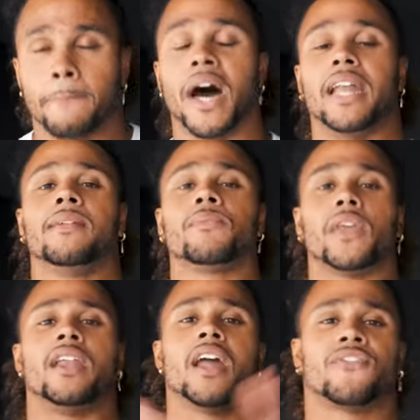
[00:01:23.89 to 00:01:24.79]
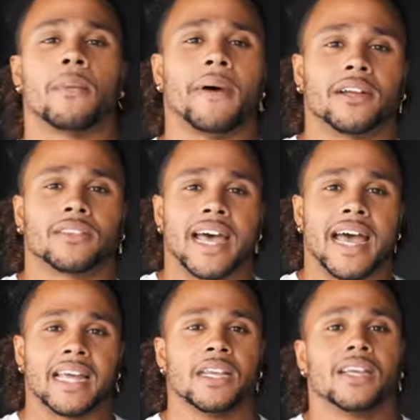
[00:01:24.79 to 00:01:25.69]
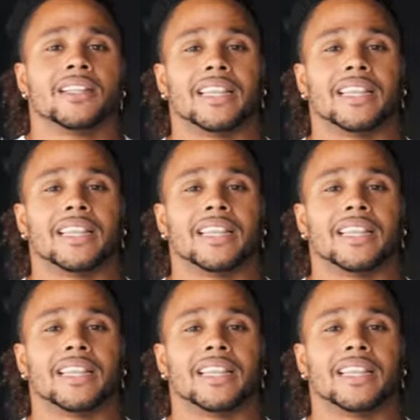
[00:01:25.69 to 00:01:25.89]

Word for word: But enough about that.